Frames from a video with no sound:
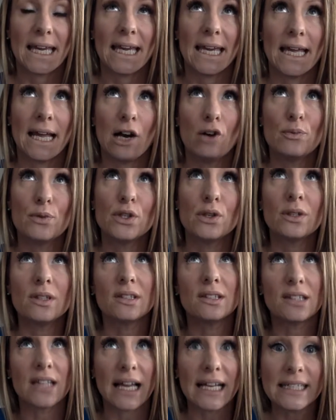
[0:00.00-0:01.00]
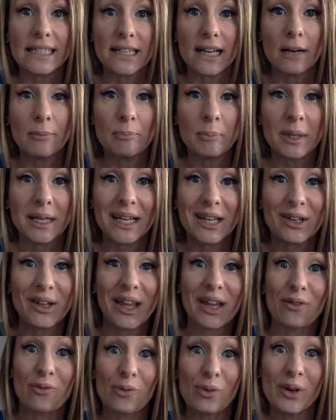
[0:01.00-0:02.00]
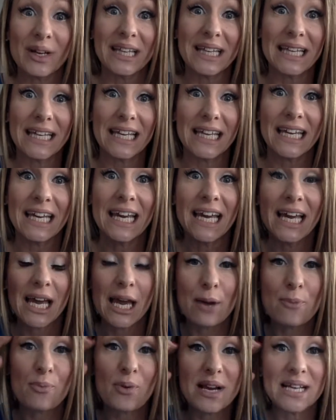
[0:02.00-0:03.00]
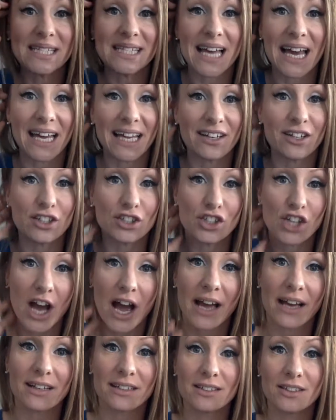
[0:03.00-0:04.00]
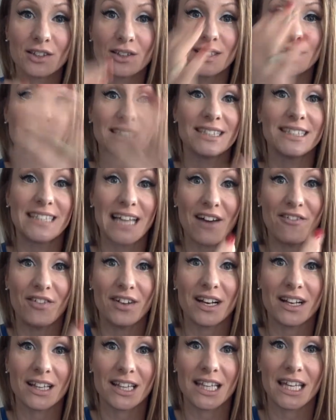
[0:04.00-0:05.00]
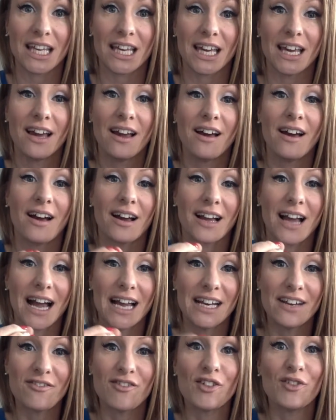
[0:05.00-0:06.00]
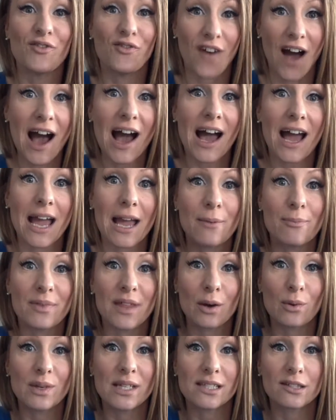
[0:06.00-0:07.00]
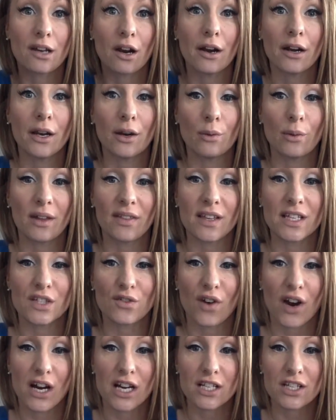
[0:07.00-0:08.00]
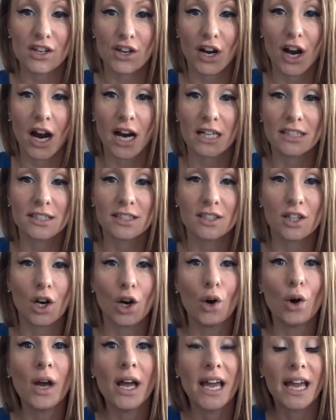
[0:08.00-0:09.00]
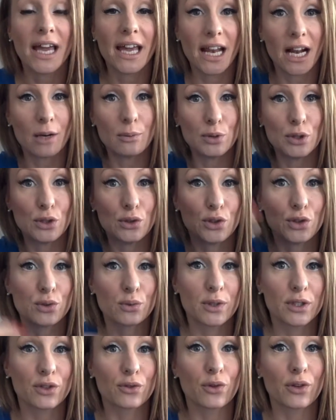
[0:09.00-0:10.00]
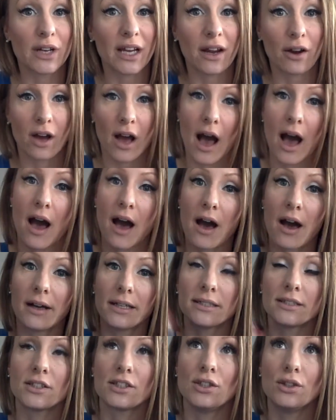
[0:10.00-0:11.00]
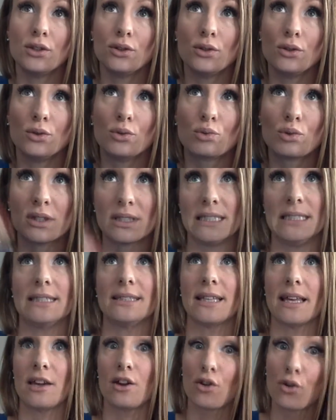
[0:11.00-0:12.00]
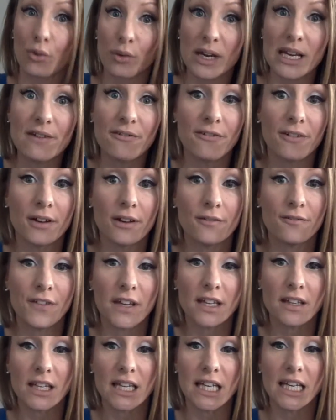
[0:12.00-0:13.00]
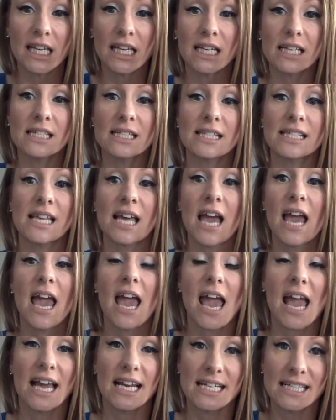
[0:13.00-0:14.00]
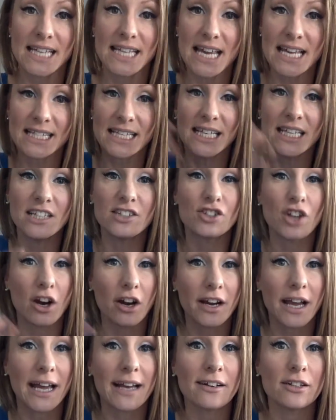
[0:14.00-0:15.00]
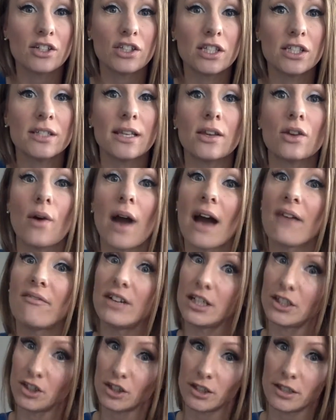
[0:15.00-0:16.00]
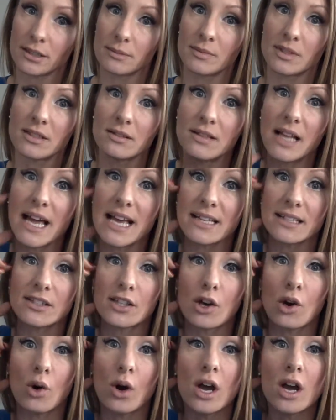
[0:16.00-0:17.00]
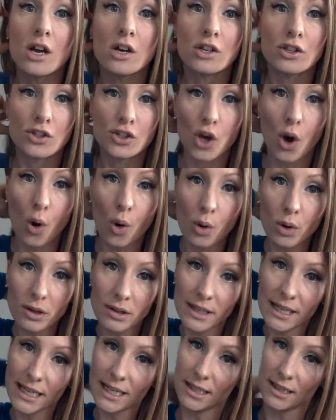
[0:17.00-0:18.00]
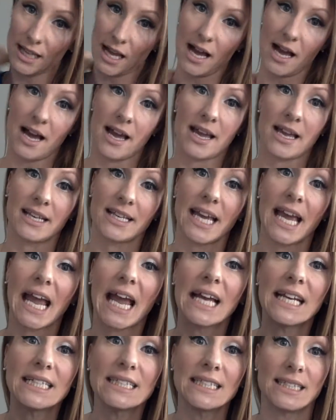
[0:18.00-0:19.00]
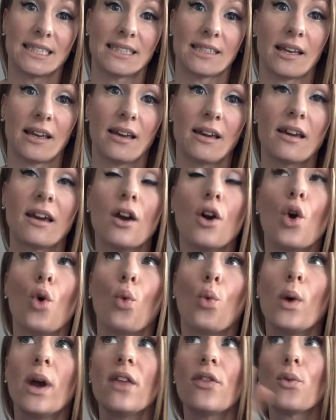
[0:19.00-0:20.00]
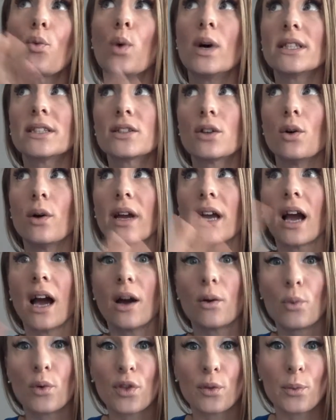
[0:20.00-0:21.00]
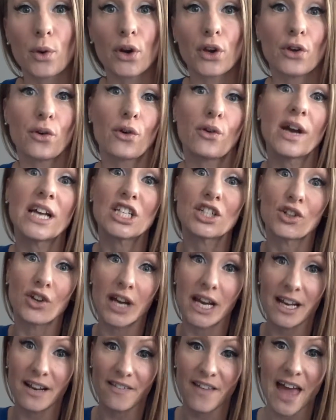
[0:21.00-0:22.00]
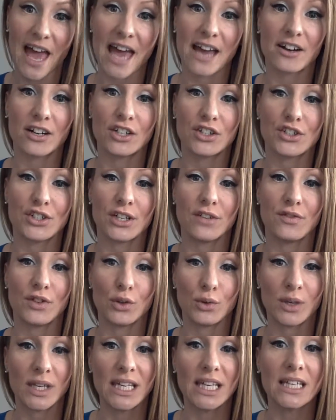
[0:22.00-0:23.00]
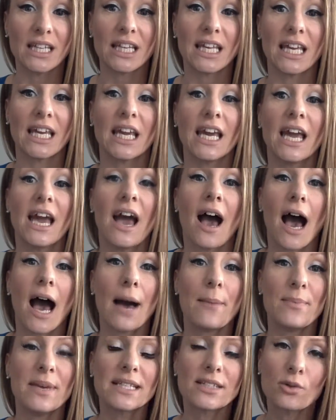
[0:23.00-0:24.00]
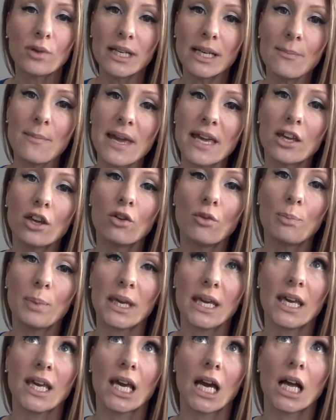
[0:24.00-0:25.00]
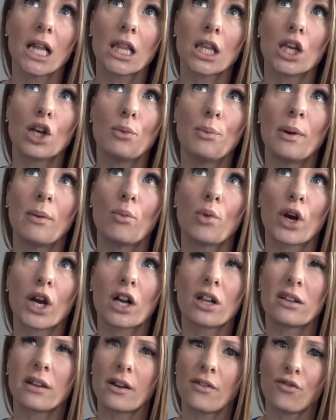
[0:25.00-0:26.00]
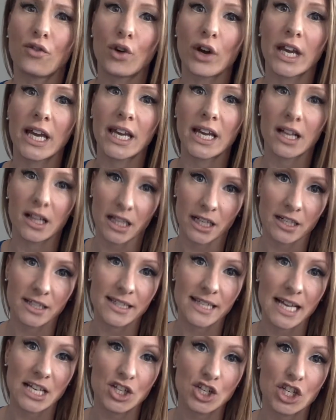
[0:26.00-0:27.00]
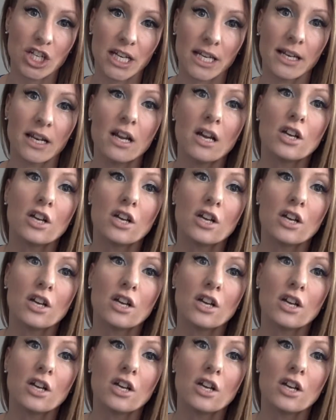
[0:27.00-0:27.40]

It helps you to lighten up and like really embrace that inner child. So this is definitely kind of the vibe that we started with as far as your cards go. It helps you to release like grief feelings, and it takes any dark energies that you have and it turns them to light. So totally aligned and in sync with what's going on with the Mercury retrograde and the energy of you healing. It's going to make you be a little bit more clairvoyant and clairsentient.